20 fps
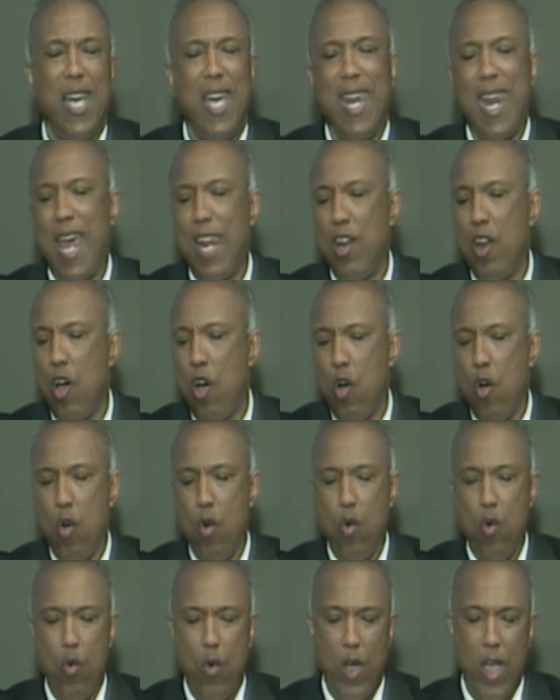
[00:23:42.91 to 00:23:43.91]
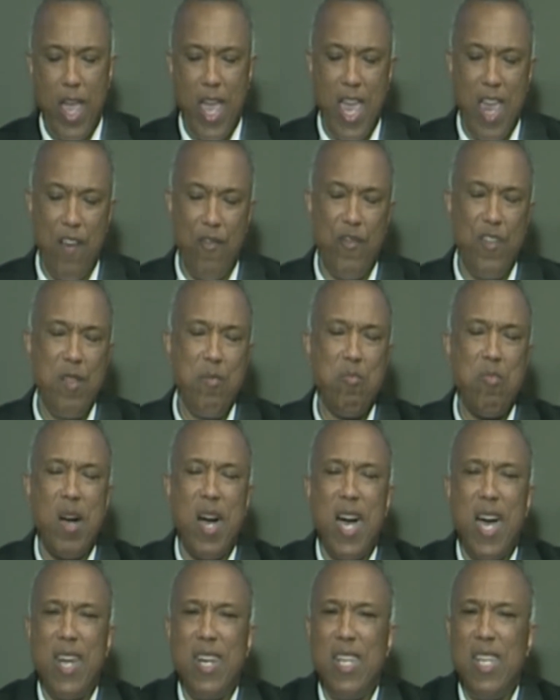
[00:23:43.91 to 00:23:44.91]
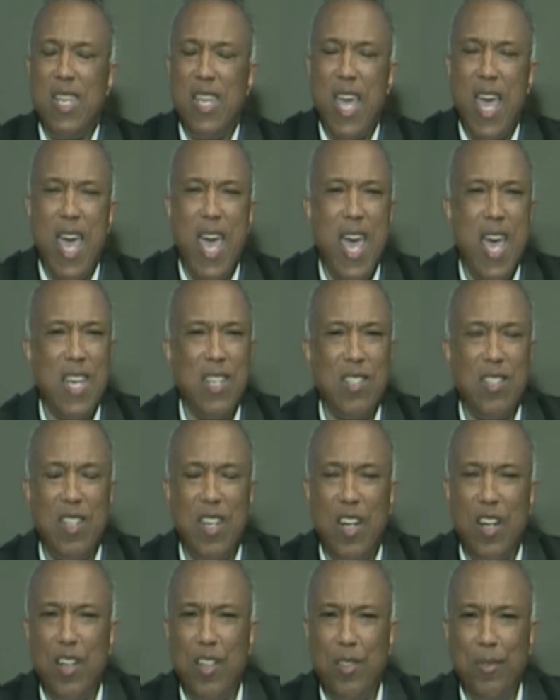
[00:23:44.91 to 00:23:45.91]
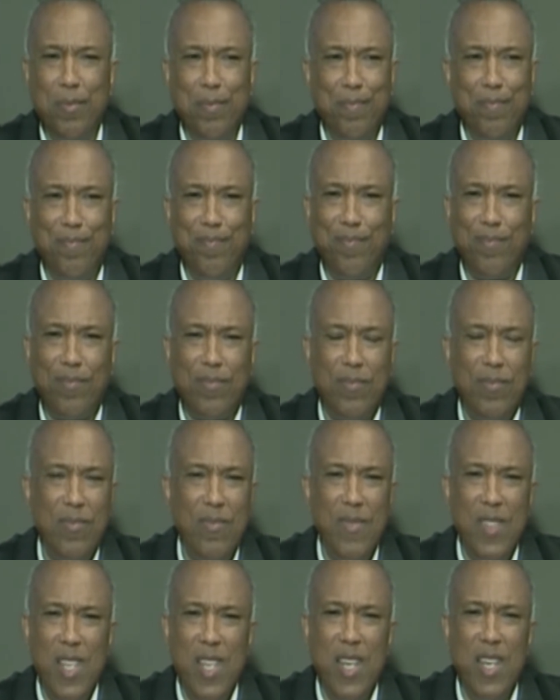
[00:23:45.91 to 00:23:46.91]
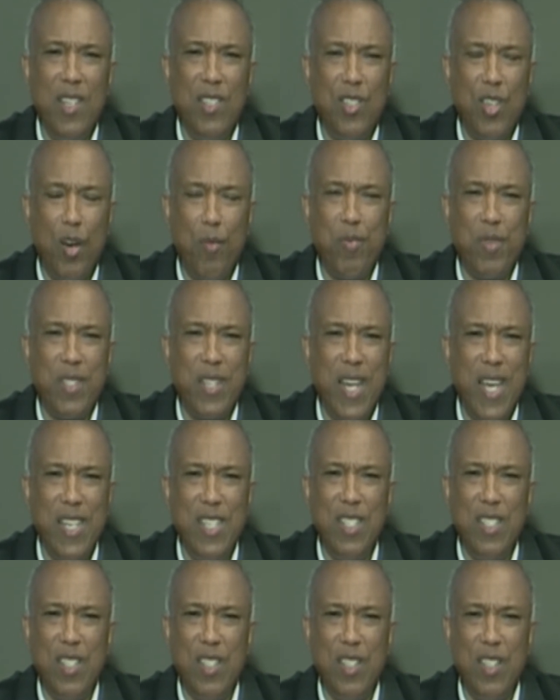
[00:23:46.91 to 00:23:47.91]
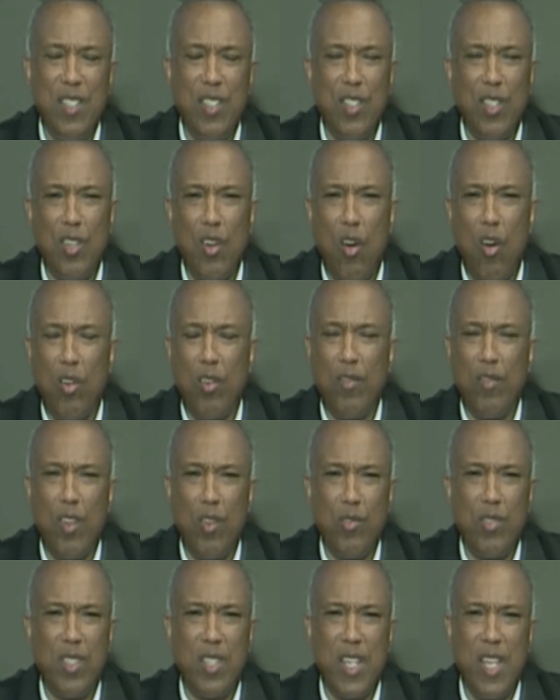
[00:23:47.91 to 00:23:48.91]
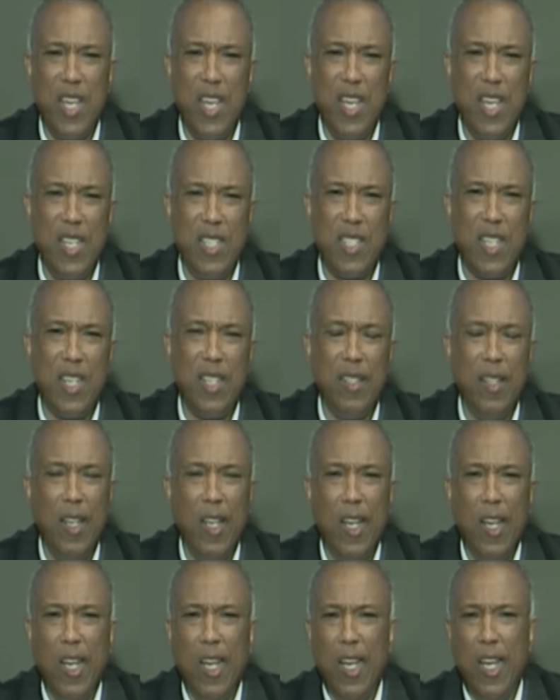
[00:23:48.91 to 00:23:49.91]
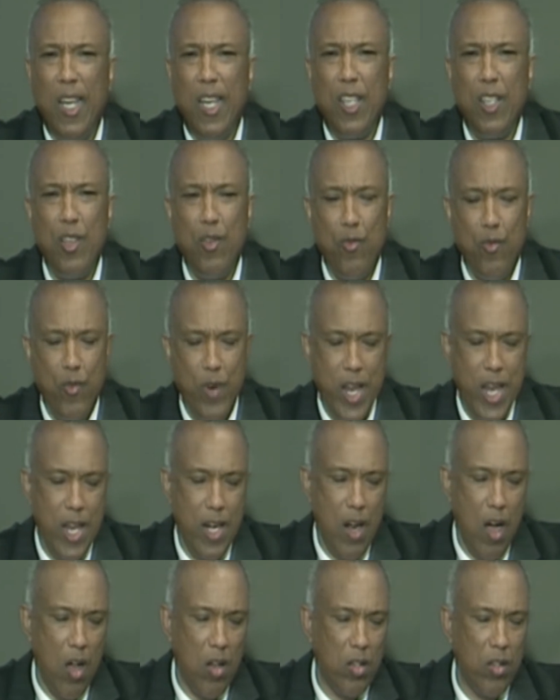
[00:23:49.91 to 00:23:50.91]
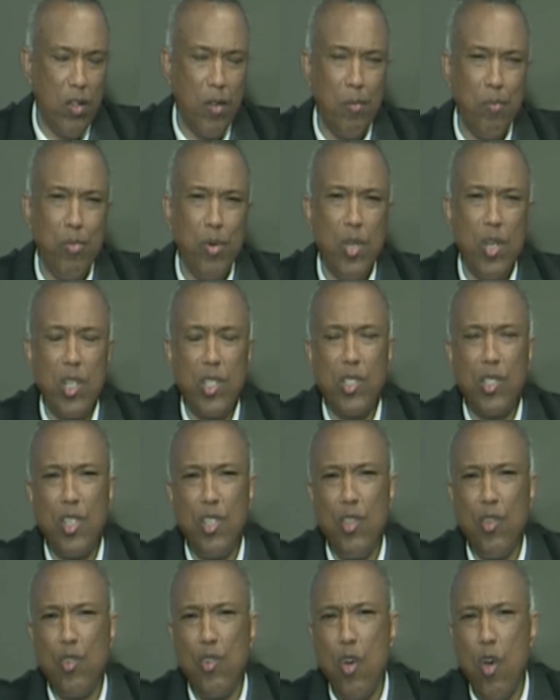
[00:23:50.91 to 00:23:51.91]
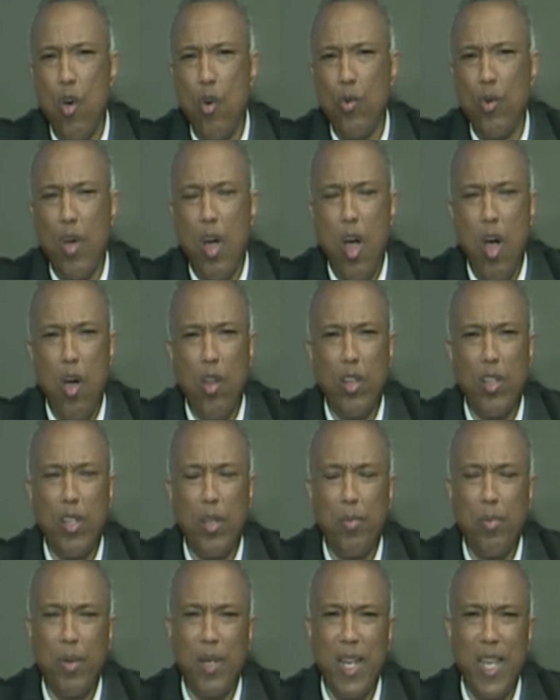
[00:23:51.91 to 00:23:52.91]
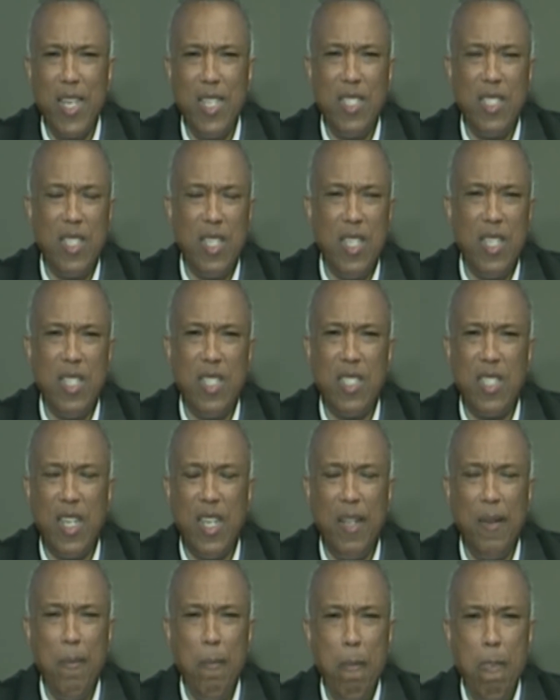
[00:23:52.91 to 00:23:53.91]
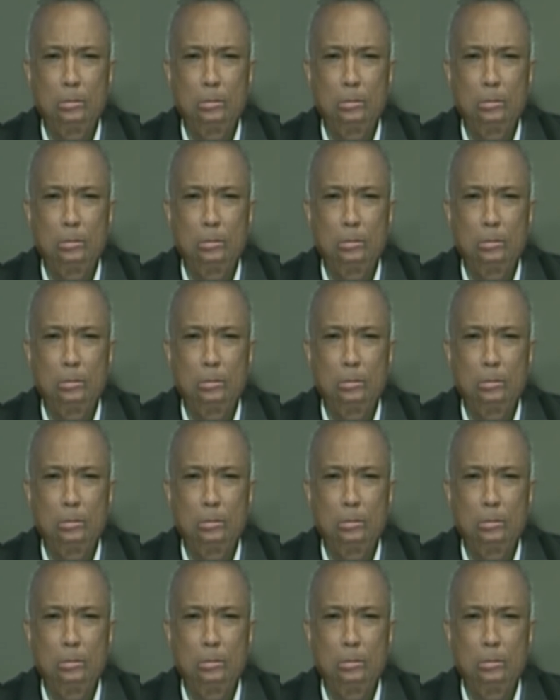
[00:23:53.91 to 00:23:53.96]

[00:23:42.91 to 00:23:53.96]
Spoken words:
And I know everybody has their interpretations and all of those things, and you read all of the books and you go to all of the places, and